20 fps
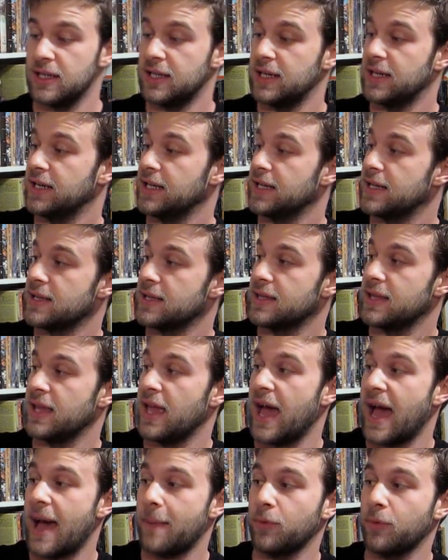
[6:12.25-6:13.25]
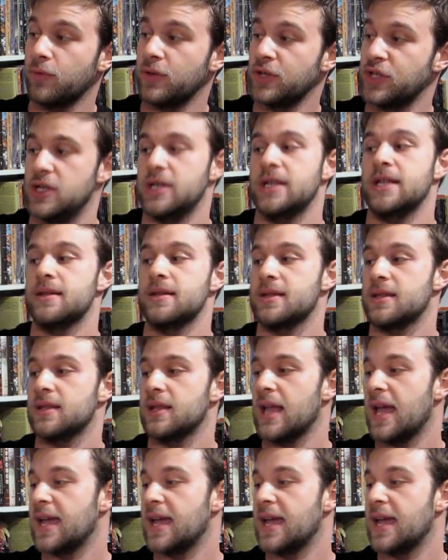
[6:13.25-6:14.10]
and it is The Apparitionists,